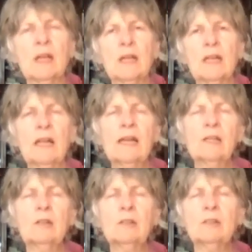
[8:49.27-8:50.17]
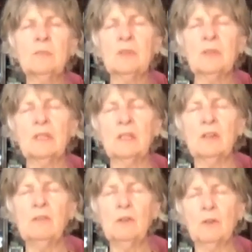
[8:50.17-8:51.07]
And I'd like you to simply
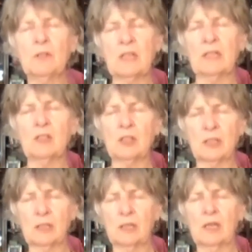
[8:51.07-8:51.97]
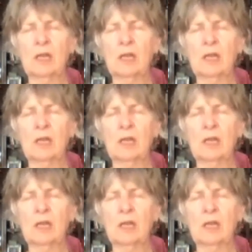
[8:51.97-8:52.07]
give your attention,